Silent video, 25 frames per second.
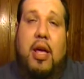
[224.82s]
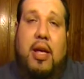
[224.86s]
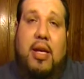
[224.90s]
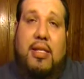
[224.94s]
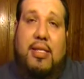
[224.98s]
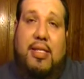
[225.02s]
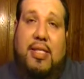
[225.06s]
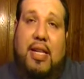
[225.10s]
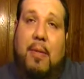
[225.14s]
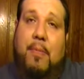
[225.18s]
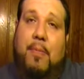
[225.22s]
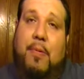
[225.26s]

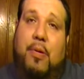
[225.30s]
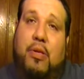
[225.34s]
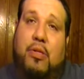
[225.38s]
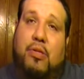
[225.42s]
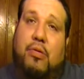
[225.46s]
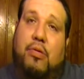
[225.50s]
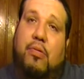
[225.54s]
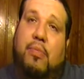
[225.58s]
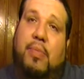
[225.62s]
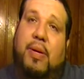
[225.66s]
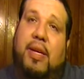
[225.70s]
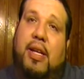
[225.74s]
She pushed
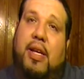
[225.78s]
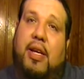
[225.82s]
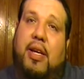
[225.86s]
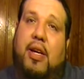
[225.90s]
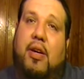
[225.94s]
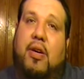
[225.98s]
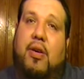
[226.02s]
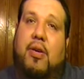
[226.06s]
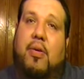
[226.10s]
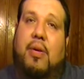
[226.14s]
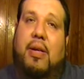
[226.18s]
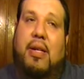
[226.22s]
for me to
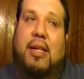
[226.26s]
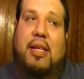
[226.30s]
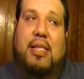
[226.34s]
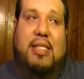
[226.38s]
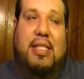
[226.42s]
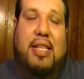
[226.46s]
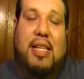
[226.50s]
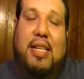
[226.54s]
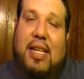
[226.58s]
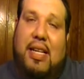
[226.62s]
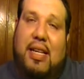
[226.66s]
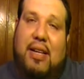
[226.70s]
go, and
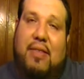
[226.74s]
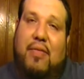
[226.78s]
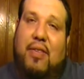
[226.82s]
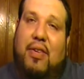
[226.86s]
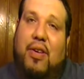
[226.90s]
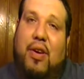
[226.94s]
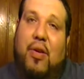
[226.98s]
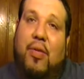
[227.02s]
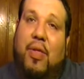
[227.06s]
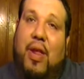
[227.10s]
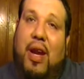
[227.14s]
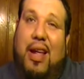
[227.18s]
she didn't
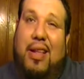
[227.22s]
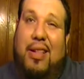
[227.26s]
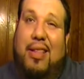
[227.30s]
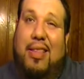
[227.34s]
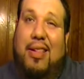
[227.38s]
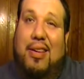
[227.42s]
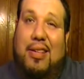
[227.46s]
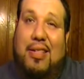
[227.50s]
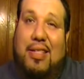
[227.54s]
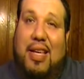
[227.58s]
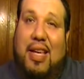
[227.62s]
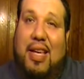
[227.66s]
even know that I
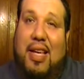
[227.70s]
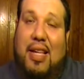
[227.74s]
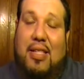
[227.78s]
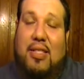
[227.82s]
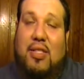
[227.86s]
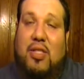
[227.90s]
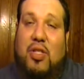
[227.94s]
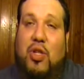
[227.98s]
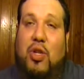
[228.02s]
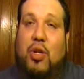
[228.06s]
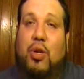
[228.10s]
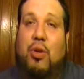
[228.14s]
looked
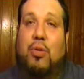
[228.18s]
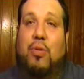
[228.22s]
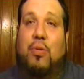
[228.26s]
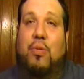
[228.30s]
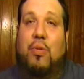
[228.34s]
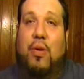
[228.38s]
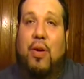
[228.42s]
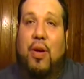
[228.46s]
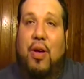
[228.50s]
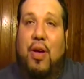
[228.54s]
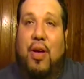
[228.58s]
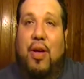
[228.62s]

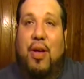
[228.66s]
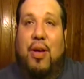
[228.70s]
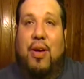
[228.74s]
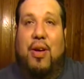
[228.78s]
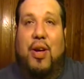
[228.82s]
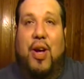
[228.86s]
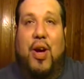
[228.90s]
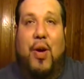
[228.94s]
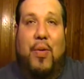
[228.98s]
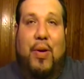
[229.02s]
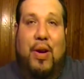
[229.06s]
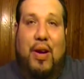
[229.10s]
into
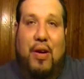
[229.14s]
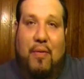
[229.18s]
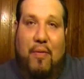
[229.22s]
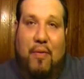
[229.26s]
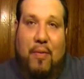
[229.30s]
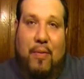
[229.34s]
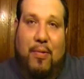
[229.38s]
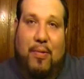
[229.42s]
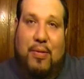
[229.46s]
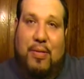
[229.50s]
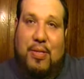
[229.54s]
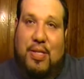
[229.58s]
going to
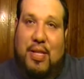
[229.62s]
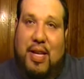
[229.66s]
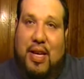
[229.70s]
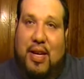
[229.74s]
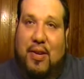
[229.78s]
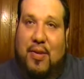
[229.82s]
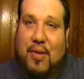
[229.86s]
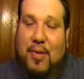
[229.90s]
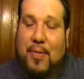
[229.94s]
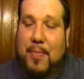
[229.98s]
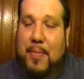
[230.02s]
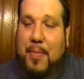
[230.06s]

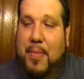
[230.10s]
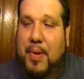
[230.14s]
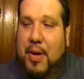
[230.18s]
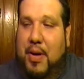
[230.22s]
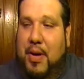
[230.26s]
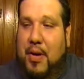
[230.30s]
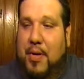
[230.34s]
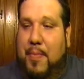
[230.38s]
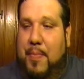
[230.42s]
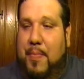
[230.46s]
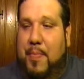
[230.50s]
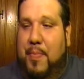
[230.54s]
Fullsail.
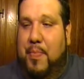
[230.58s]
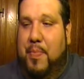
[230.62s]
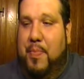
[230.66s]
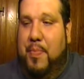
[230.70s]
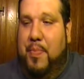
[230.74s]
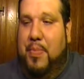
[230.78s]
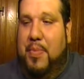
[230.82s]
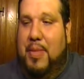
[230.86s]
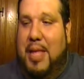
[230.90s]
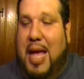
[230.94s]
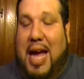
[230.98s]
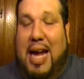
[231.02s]

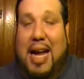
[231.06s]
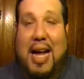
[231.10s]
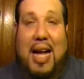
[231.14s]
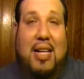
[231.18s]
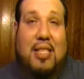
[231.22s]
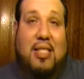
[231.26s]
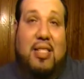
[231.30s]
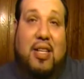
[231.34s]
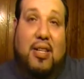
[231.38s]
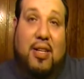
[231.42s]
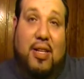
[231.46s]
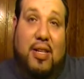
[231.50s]
I got
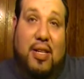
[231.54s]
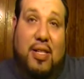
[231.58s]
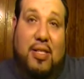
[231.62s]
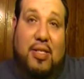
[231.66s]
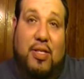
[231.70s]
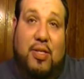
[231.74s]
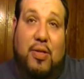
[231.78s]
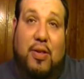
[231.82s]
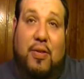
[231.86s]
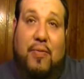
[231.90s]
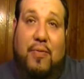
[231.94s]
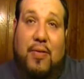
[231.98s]
suckered
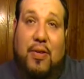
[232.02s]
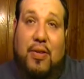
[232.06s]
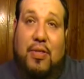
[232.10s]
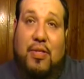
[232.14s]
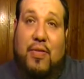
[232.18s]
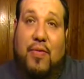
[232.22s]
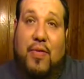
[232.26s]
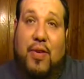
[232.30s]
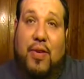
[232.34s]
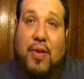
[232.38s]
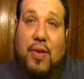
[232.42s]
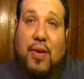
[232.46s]
into it,
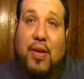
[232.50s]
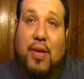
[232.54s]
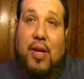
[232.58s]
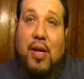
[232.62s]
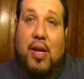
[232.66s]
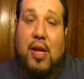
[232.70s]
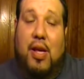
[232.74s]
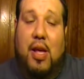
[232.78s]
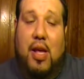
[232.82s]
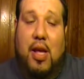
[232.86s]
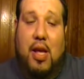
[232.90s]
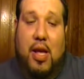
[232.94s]
first of all.
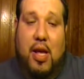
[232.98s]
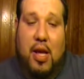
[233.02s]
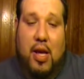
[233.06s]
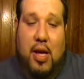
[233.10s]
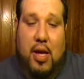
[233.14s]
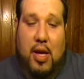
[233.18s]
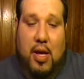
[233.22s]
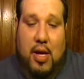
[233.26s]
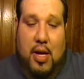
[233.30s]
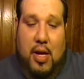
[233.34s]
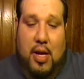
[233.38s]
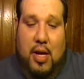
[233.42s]

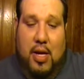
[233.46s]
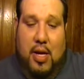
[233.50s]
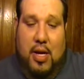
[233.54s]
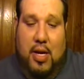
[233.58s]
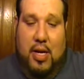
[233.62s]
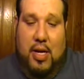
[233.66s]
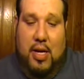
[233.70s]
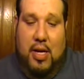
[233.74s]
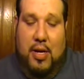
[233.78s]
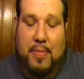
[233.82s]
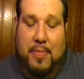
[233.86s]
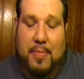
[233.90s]

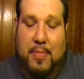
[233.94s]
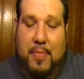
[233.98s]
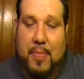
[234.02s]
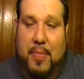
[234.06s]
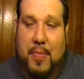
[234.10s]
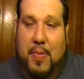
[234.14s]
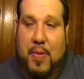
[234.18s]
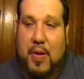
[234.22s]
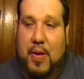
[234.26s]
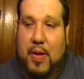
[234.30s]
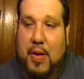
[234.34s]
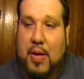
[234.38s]

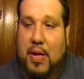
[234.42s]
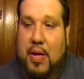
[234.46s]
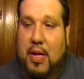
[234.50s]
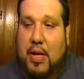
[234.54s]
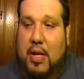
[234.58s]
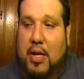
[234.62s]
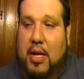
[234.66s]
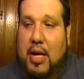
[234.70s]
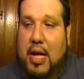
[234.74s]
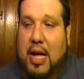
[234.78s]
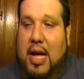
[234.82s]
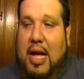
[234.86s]

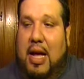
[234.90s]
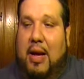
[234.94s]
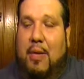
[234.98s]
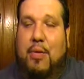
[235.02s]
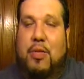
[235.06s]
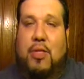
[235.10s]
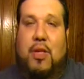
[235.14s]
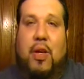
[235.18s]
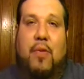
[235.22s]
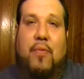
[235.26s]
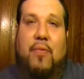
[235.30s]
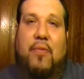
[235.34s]
I
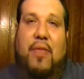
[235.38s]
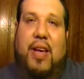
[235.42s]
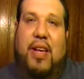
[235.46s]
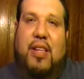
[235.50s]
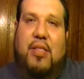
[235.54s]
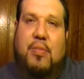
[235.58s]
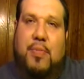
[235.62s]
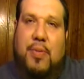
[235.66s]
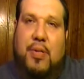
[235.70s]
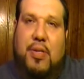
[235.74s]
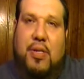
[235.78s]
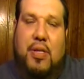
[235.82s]
was on
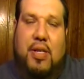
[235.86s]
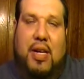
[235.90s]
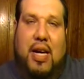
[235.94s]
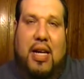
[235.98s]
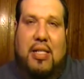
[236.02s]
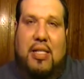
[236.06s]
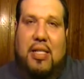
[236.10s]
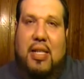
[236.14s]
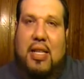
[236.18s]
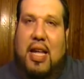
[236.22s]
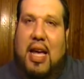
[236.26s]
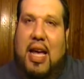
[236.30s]
Facebook. I
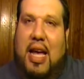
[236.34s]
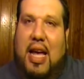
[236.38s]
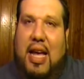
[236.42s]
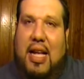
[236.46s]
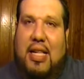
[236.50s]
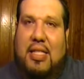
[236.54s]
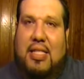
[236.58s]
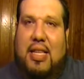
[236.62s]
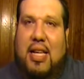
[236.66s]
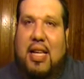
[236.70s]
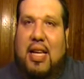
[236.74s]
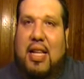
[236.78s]
seen an
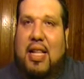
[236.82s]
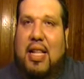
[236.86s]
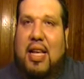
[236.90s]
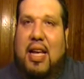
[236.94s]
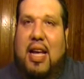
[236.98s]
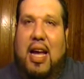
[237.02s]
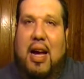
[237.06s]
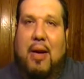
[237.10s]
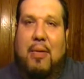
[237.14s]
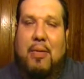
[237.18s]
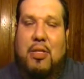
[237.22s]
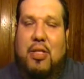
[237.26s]
ad saying,
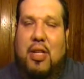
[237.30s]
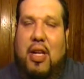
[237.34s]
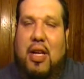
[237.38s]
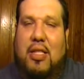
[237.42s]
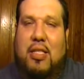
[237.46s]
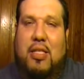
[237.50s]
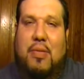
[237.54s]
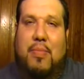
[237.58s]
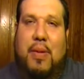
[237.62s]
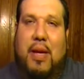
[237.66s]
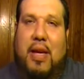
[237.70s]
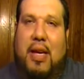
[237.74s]
like, how would you
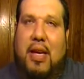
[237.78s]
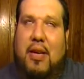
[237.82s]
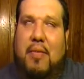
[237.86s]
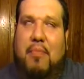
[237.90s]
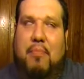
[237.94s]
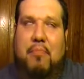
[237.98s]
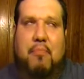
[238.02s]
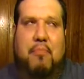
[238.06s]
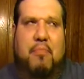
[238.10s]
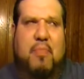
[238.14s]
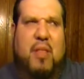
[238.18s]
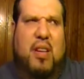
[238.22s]
like to make,
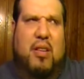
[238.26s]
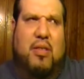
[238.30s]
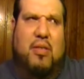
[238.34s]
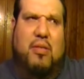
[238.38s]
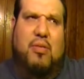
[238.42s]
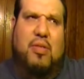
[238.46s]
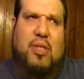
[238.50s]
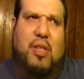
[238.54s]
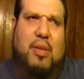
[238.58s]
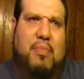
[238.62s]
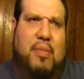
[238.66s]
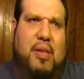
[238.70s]
I don't
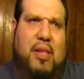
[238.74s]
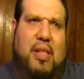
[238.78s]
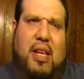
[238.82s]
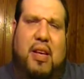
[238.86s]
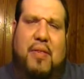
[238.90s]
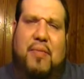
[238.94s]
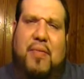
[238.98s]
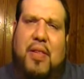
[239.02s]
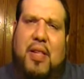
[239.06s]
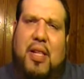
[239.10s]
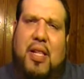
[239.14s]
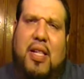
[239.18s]
know, something
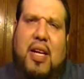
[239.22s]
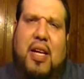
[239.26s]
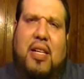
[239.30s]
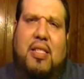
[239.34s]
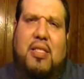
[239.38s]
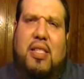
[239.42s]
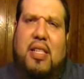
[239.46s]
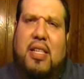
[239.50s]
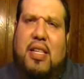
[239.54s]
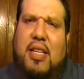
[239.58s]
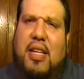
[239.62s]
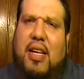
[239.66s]
like
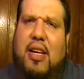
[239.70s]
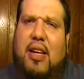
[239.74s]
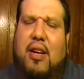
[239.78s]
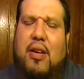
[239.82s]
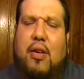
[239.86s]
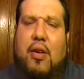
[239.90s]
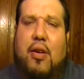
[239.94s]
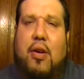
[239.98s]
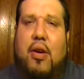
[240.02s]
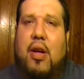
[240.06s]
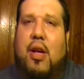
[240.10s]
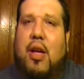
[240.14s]
$50,000 a
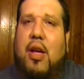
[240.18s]
year